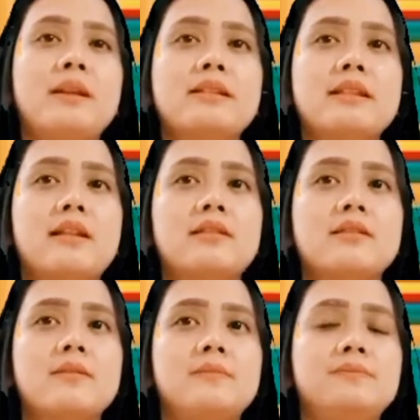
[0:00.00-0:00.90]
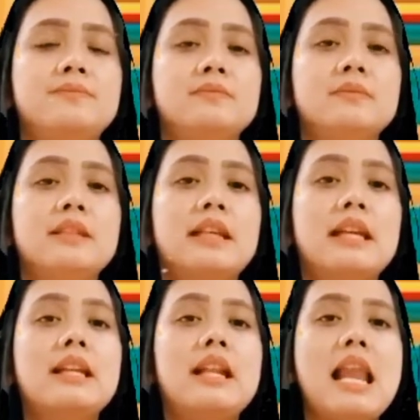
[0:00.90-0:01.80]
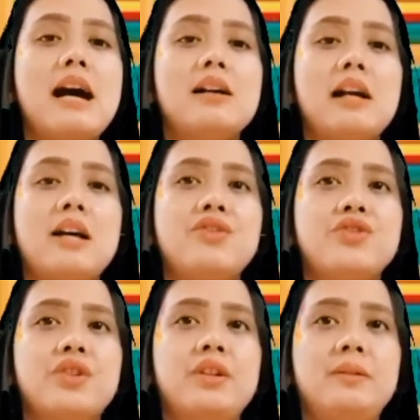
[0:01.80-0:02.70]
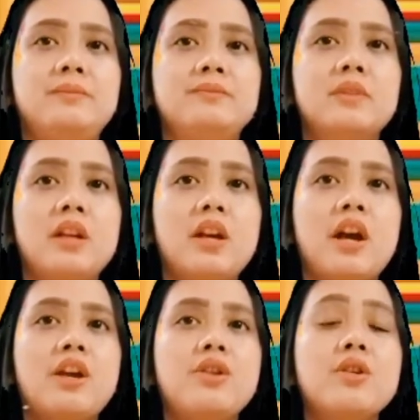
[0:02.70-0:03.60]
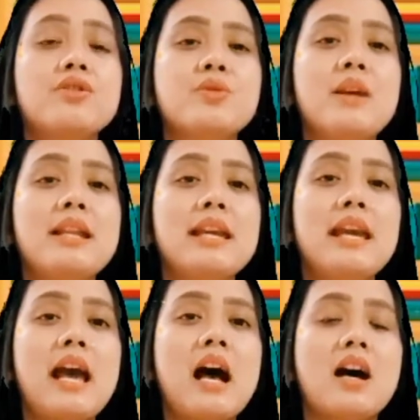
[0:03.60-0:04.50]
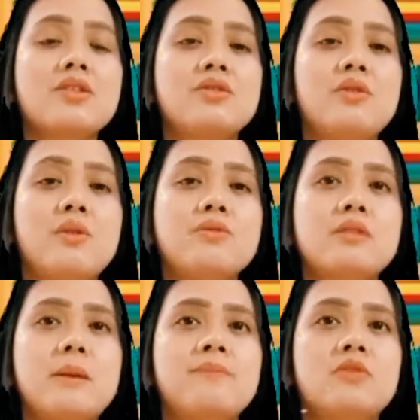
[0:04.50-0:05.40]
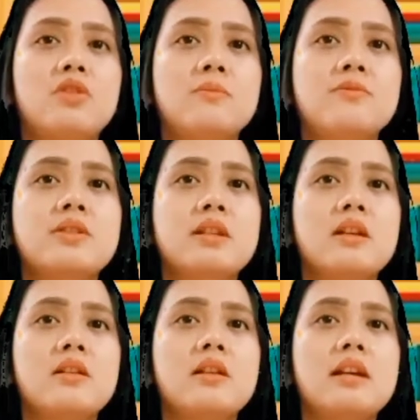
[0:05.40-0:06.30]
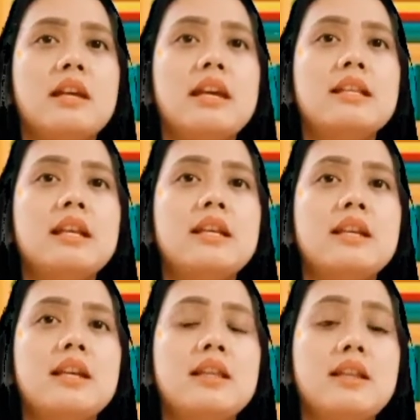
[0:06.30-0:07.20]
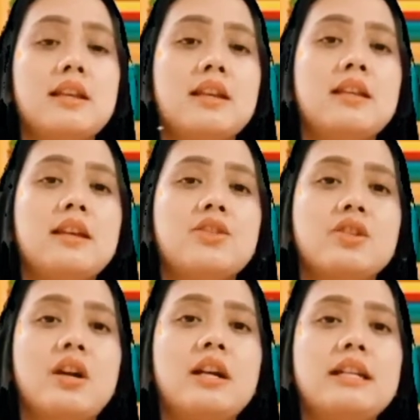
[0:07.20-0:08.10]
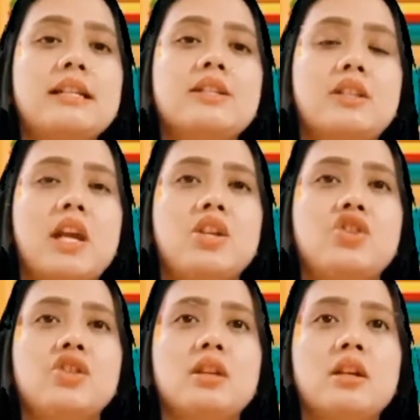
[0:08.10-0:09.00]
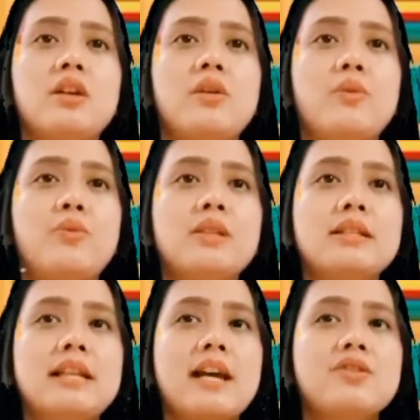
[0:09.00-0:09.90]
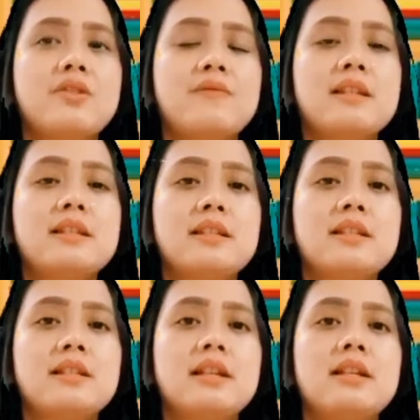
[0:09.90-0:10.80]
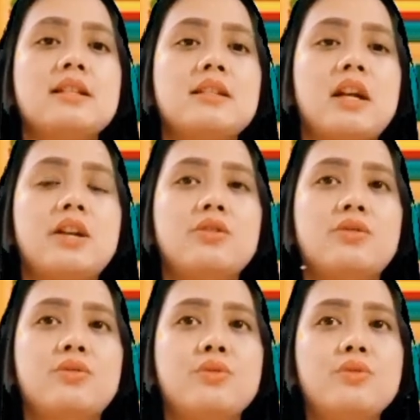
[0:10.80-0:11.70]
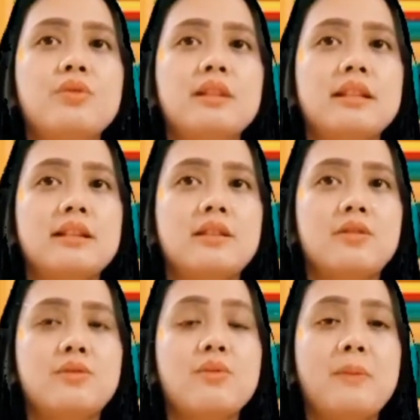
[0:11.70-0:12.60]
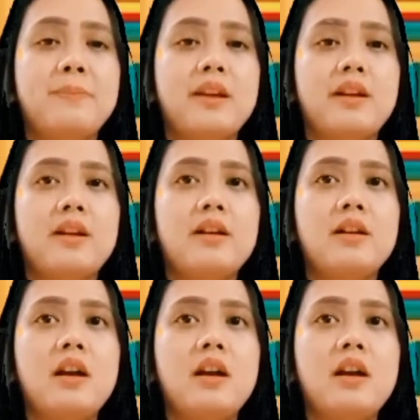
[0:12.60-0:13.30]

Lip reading: cells. In lung cancer, usually has no symptoms in its early stage. When signs of disease start to appear,